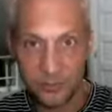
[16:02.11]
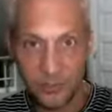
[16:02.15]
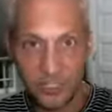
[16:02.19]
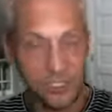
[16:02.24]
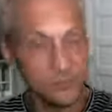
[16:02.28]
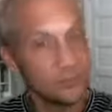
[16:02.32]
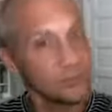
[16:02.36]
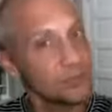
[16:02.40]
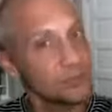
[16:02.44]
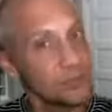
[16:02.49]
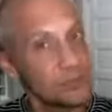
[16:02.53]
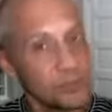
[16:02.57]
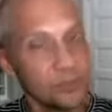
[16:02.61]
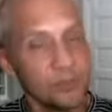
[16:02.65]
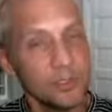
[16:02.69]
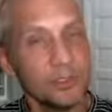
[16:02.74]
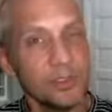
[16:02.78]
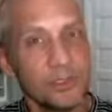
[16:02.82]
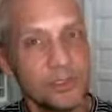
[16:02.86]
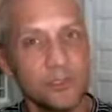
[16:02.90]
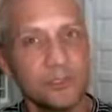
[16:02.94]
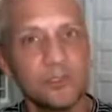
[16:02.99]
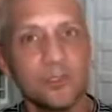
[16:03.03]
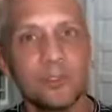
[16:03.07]
And if you truly,
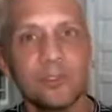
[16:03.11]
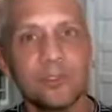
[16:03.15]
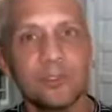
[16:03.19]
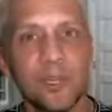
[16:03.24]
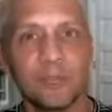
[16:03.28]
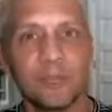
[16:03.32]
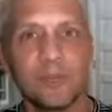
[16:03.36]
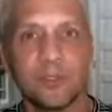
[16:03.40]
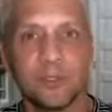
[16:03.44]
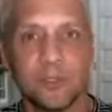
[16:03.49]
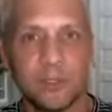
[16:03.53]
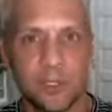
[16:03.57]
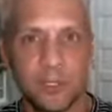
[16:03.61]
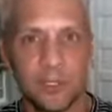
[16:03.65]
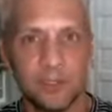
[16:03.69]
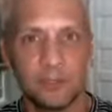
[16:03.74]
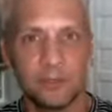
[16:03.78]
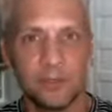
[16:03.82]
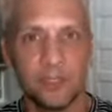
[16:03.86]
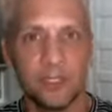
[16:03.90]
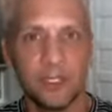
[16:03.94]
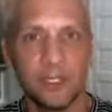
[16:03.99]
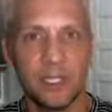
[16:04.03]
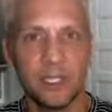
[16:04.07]
truly do love yourself
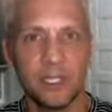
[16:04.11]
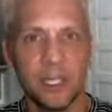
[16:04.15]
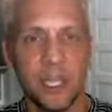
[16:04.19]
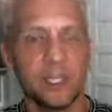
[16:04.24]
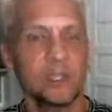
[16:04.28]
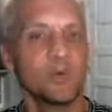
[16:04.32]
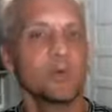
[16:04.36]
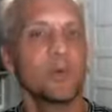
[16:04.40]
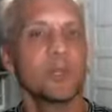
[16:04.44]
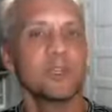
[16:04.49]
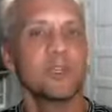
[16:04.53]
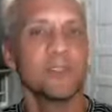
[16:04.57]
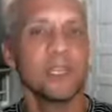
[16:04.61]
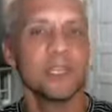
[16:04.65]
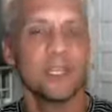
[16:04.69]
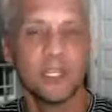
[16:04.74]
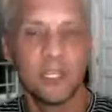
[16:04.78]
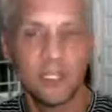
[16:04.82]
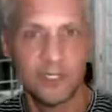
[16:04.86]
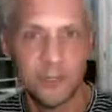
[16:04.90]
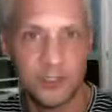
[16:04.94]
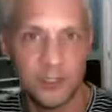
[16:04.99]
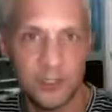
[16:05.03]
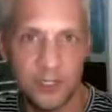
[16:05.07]
and you want to take
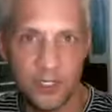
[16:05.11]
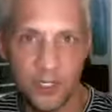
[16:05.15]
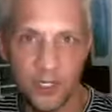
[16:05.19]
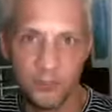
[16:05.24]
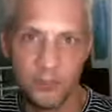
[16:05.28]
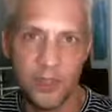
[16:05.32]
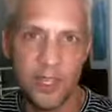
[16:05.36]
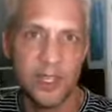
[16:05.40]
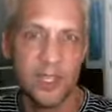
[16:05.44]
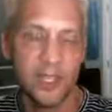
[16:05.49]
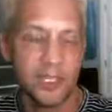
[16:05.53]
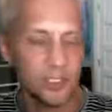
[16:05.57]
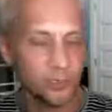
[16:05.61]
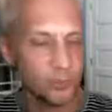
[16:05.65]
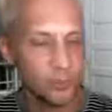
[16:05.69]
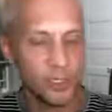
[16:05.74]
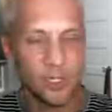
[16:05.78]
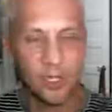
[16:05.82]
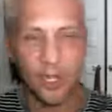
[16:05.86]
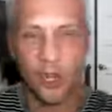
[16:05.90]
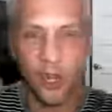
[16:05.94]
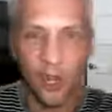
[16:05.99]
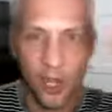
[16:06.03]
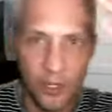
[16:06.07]
care of yourself and you want
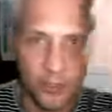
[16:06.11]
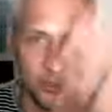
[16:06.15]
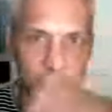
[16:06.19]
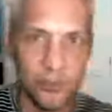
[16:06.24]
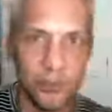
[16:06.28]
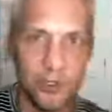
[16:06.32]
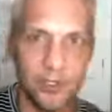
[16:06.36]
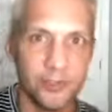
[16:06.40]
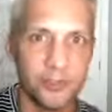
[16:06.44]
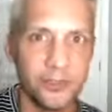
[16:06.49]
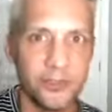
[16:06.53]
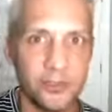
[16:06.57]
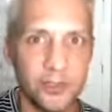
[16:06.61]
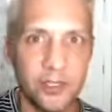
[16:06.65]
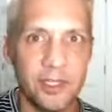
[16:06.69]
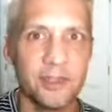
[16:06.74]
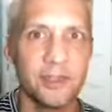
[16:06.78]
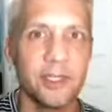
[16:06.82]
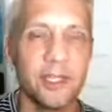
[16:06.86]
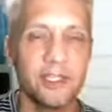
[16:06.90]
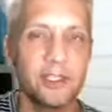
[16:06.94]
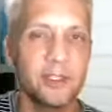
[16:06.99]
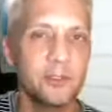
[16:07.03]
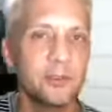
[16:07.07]
to honor this,
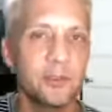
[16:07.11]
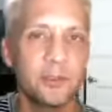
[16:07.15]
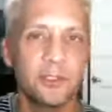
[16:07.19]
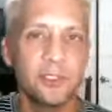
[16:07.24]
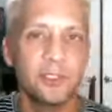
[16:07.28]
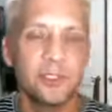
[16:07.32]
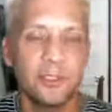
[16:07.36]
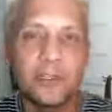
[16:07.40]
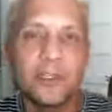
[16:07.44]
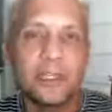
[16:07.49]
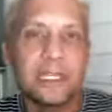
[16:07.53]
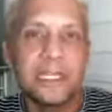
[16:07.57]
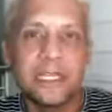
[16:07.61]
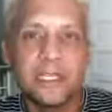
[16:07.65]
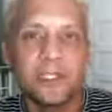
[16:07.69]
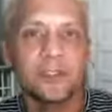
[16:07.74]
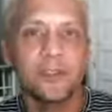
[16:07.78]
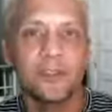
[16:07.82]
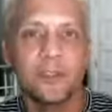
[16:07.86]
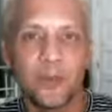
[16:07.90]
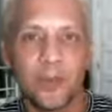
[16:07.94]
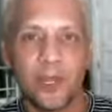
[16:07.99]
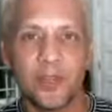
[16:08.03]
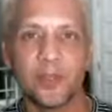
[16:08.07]
then you need to
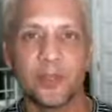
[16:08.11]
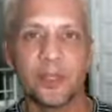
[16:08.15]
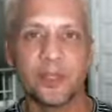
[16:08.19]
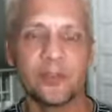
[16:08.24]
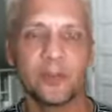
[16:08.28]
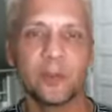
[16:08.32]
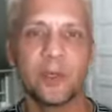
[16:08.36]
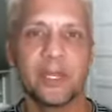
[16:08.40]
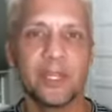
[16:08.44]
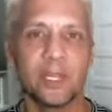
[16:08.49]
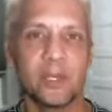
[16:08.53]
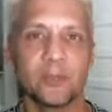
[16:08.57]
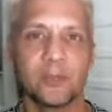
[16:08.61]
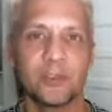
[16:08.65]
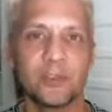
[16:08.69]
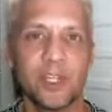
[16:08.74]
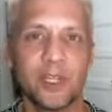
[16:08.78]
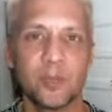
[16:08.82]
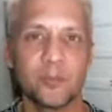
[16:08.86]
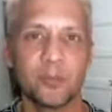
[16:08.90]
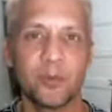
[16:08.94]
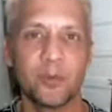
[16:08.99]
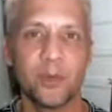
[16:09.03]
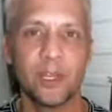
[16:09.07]
do the right thing from a health
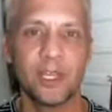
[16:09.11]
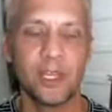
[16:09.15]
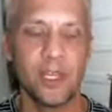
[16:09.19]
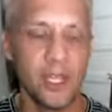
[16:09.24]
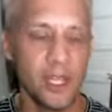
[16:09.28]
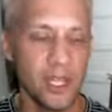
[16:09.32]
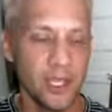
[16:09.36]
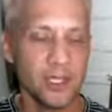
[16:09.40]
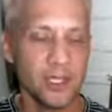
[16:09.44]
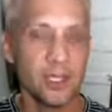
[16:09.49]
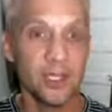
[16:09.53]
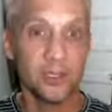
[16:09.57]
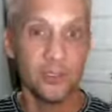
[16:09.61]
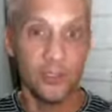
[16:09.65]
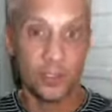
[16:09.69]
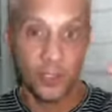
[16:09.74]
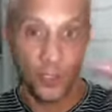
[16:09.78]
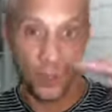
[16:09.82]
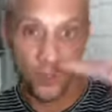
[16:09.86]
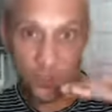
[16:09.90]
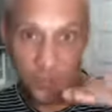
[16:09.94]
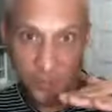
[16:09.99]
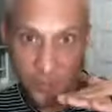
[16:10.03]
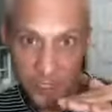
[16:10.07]
standpoint. To
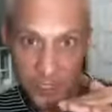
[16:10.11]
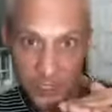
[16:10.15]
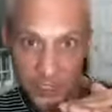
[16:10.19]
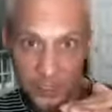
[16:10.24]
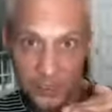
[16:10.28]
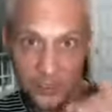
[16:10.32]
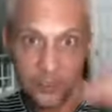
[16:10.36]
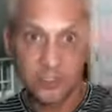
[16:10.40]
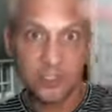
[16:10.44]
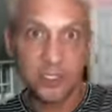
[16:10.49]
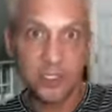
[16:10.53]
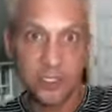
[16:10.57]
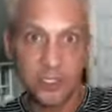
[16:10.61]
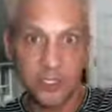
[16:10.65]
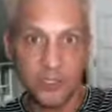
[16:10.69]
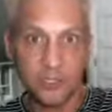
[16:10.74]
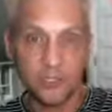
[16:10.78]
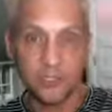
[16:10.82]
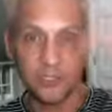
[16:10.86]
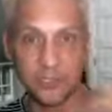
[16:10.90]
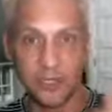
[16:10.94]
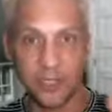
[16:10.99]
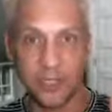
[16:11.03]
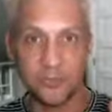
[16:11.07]
go from here to here in
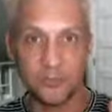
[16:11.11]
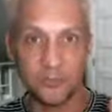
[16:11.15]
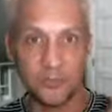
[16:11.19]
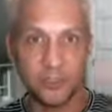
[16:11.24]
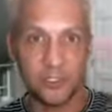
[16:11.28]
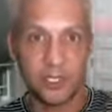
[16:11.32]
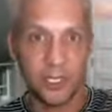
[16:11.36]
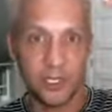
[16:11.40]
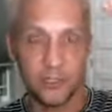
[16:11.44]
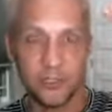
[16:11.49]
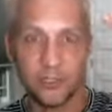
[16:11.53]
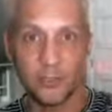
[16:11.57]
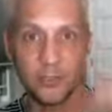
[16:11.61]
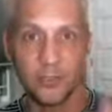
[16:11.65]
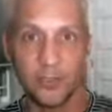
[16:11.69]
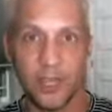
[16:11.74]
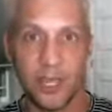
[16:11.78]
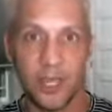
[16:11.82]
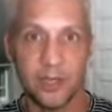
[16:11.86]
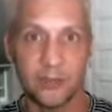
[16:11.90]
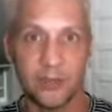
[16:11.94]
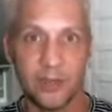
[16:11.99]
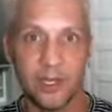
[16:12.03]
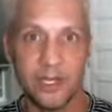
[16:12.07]
your life, you got to do
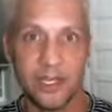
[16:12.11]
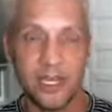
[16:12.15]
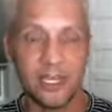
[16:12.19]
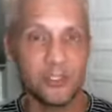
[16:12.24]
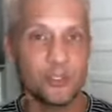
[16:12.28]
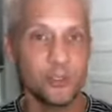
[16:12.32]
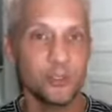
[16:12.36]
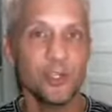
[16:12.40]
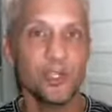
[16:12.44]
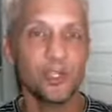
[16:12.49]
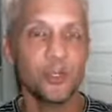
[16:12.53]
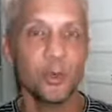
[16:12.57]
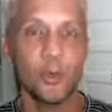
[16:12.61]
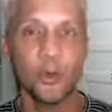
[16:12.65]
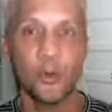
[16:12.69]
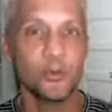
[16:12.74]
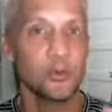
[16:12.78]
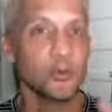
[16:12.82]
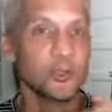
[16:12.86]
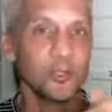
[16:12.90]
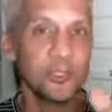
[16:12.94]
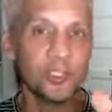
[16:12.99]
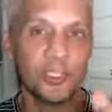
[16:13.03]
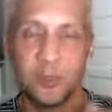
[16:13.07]
that, right? As you get older,
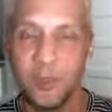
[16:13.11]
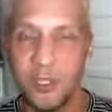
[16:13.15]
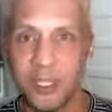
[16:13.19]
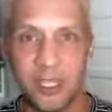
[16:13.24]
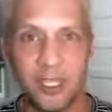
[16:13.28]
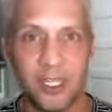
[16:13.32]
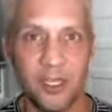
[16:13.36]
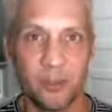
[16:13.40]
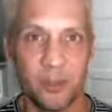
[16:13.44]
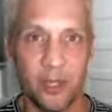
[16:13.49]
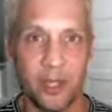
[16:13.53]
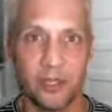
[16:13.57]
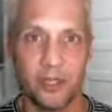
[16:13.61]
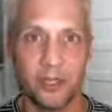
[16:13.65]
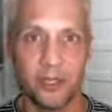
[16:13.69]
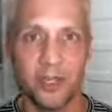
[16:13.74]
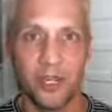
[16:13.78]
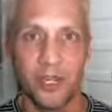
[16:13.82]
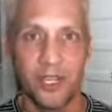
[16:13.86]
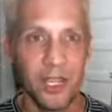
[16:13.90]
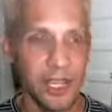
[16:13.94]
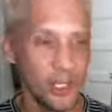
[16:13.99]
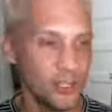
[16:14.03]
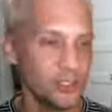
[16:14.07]
you should be getting better.
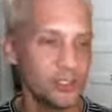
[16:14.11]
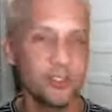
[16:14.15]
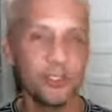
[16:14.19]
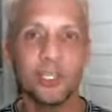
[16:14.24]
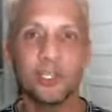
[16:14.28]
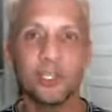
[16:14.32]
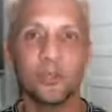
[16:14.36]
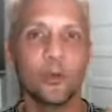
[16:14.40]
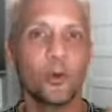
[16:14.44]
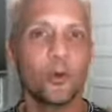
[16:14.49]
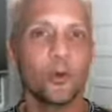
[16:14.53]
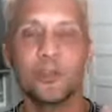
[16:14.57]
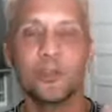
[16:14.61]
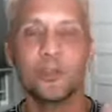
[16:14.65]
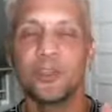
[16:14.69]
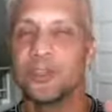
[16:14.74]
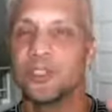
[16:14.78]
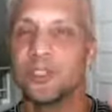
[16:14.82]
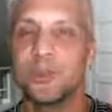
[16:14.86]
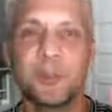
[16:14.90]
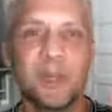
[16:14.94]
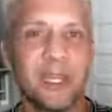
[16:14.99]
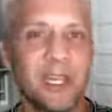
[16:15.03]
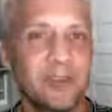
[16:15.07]
As you get older, you
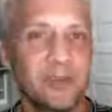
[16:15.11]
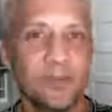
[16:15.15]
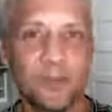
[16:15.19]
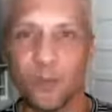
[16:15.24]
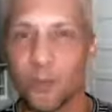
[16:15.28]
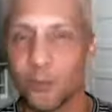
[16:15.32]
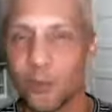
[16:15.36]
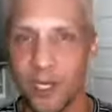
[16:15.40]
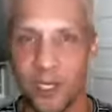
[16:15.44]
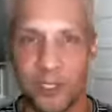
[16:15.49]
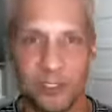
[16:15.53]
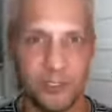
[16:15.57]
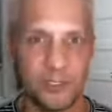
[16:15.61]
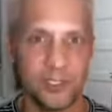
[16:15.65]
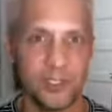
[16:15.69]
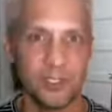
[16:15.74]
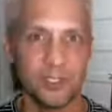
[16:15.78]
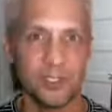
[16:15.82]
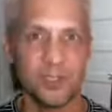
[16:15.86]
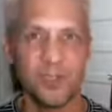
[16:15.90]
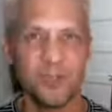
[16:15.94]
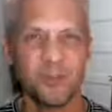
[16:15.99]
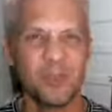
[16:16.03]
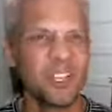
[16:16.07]
should be having more
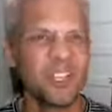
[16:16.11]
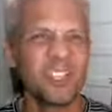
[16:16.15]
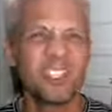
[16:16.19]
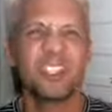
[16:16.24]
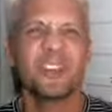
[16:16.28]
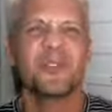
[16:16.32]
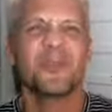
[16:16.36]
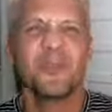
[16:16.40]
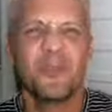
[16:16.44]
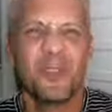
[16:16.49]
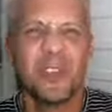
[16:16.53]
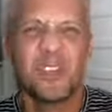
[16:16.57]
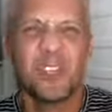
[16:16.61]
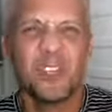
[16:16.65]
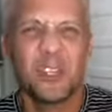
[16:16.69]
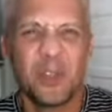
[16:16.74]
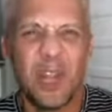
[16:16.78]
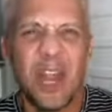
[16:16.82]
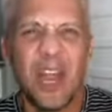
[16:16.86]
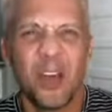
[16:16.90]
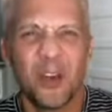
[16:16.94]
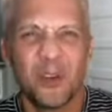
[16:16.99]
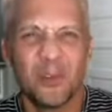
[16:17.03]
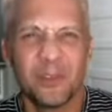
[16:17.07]
energy because you can figure
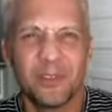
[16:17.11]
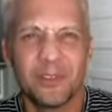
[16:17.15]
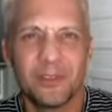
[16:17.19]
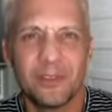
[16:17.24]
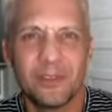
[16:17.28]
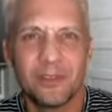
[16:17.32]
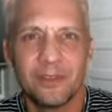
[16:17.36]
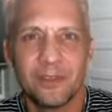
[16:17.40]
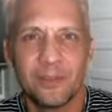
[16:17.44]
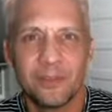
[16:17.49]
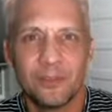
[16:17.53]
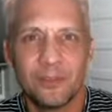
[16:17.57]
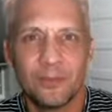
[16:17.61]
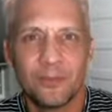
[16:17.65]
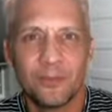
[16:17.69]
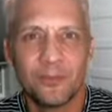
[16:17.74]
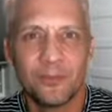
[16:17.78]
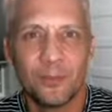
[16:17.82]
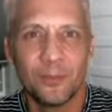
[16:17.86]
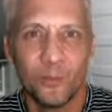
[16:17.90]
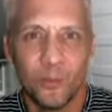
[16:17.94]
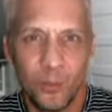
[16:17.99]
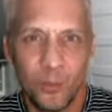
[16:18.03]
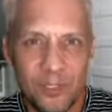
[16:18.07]
out
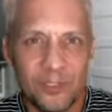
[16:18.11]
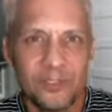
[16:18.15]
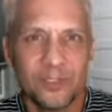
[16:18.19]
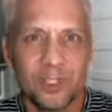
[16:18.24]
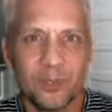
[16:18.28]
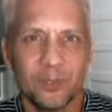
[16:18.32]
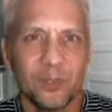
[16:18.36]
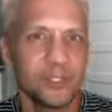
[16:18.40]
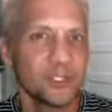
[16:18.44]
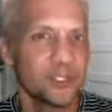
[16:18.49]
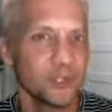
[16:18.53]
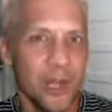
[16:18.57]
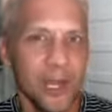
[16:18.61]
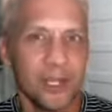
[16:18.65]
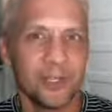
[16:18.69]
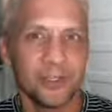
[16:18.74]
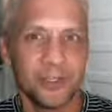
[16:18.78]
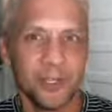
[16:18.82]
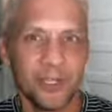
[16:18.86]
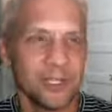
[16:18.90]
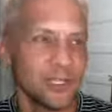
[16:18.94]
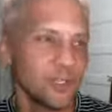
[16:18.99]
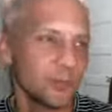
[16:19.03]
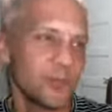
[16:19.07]
through wisdom and trial and
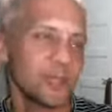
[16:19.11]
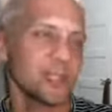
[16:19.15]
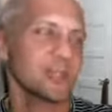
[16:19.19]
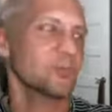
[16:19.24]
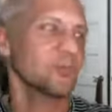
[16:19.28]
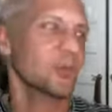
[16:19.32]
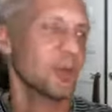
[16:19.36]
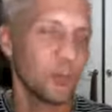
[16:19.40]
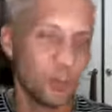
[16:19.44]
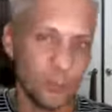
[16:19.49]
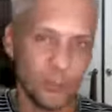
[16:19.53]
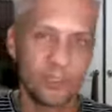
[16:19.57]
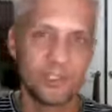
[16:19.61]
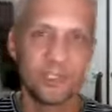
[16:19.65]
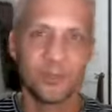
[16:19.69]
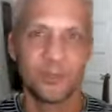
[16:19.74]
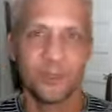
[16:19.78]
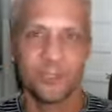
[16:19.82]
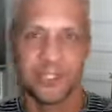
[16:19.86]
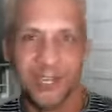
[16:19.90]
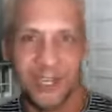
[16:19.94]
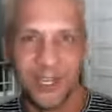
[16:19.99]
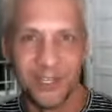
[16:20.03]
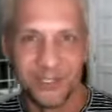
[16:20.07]
error what works and
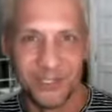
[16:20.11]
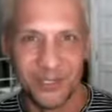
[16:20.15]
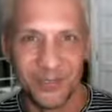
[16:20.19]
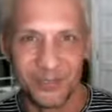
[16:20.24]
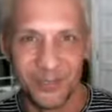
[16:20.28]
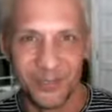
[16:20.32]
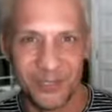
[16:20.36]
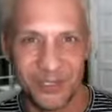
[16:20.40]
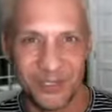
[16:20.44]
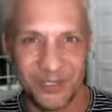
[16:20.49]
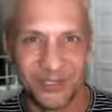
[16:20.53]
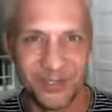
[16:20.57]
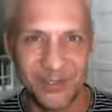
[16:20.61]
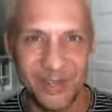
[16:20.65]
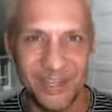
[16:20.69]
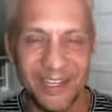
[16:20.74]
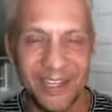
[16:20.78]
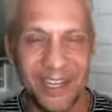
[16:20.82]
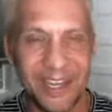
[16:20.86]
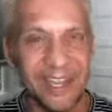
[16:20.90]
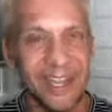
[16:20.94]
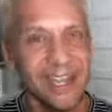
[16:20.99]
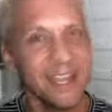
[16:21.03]
what doesn't work, right?